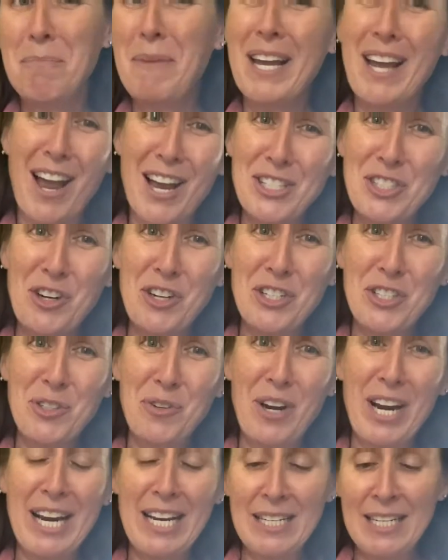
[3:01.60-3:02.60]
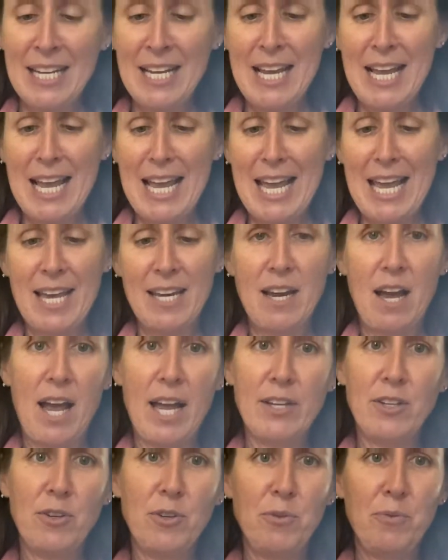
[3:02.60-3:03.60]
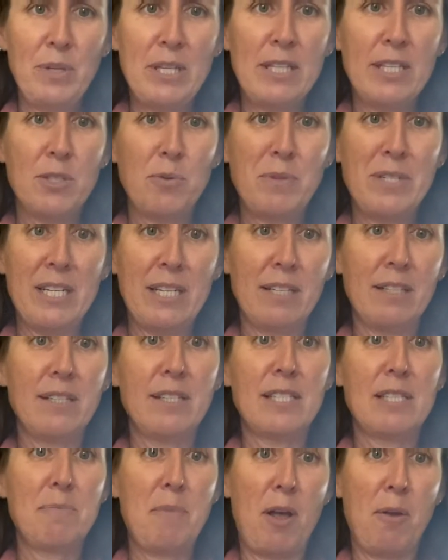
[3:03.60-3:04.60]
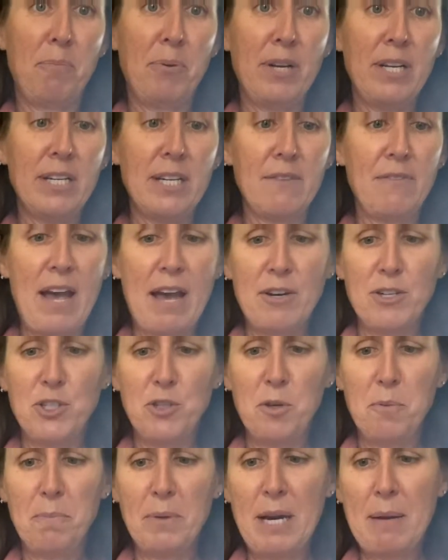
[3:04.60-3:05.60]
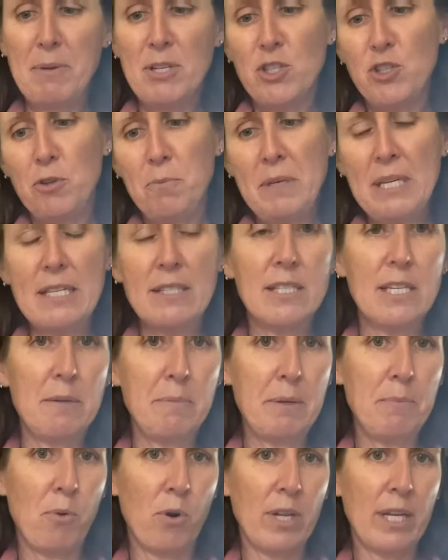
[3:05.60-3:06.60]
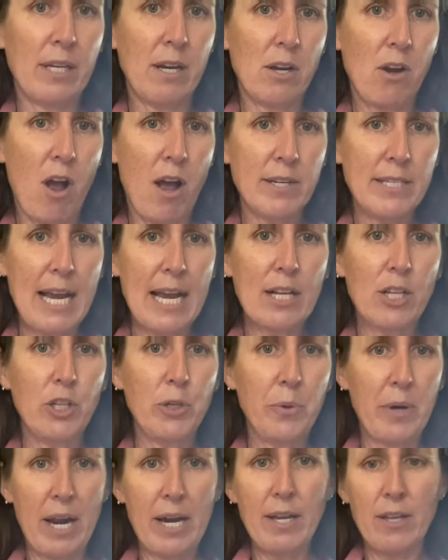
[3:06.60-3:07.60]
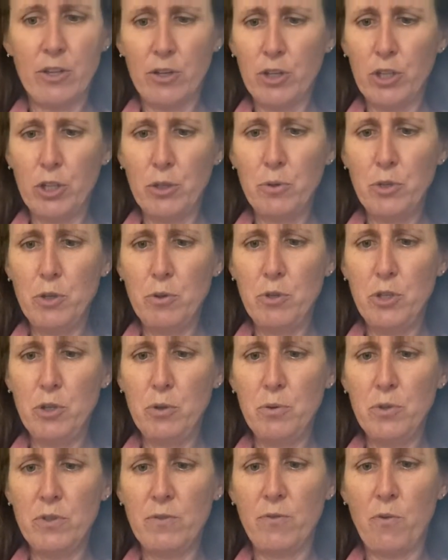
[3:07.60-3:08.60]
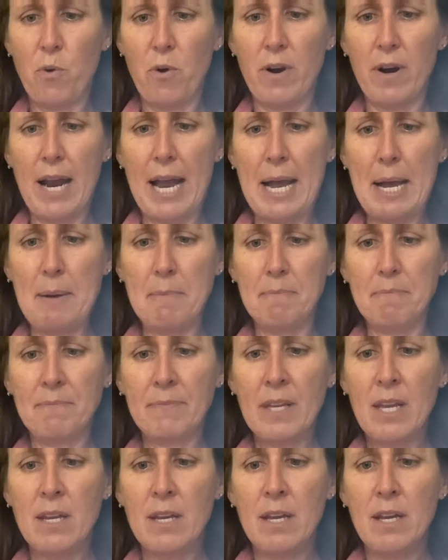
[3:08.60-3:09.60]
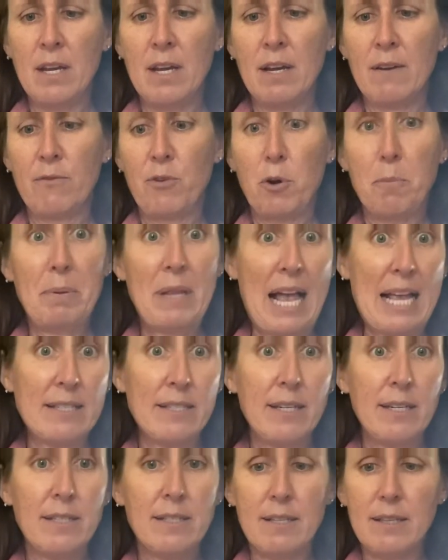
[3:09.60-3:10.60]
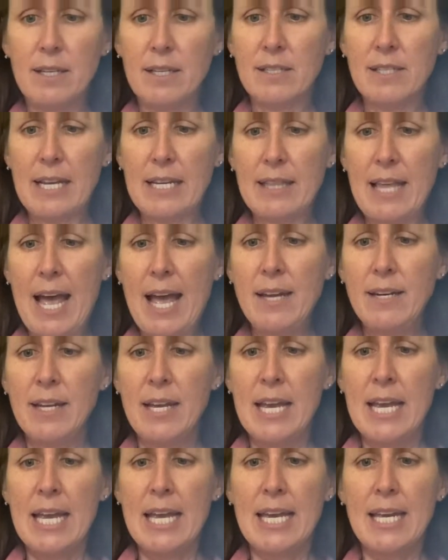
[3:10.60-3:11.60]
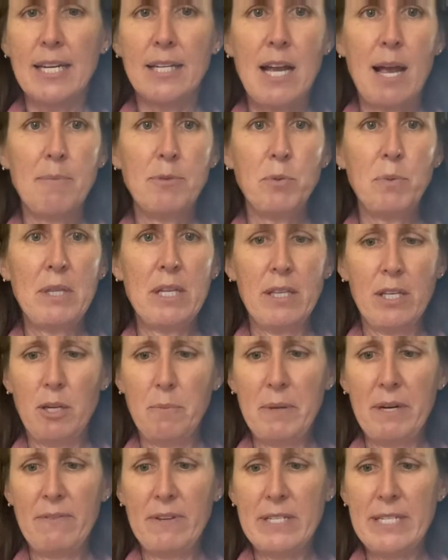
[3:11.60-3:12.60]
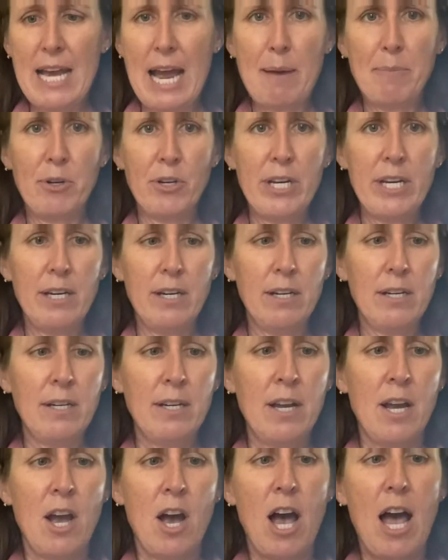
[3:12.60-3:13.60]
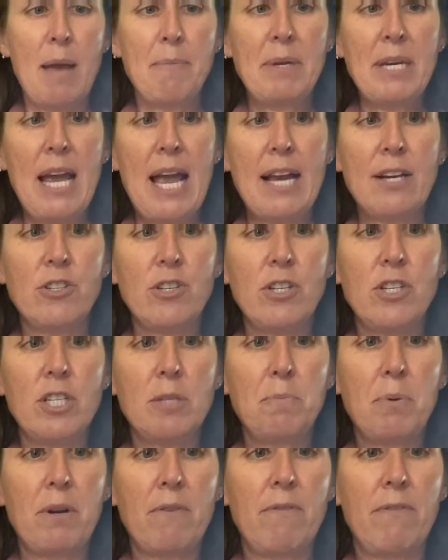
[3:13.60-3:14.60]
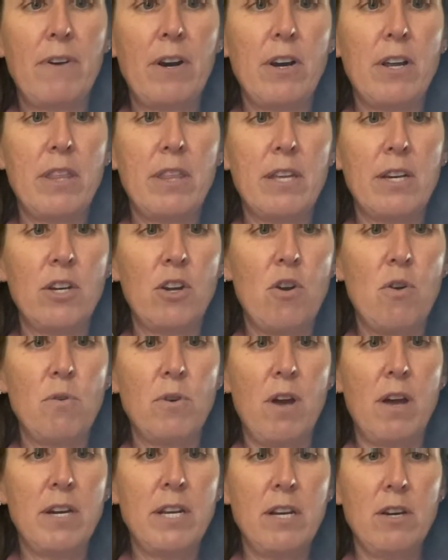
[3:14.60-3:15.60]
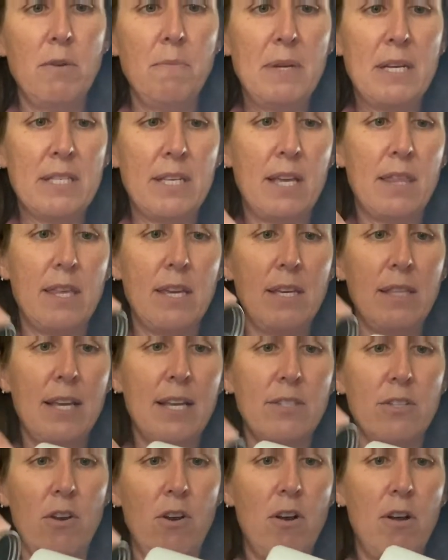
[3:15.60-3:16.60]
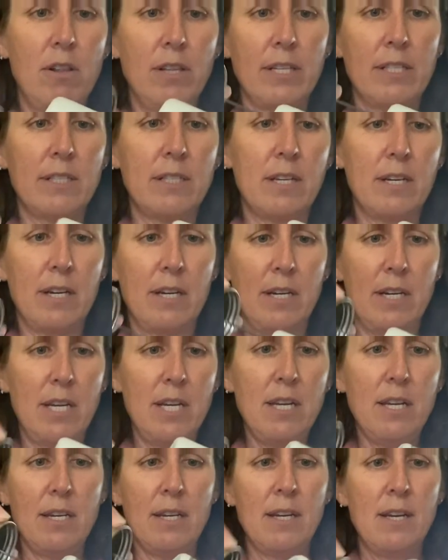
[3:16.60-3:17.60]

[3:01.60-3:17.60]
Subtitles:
my eyes aren't as great, and I couldn't read this ridiculous small print of how to do it, but I'm assuming it's gonna be more like a contact glue or any other glue you'd use for plastics and things like that. It comes with a little bit of a dabber here. I'm gonna actually just put a very thin coat on here because I think that's all it's gonna need.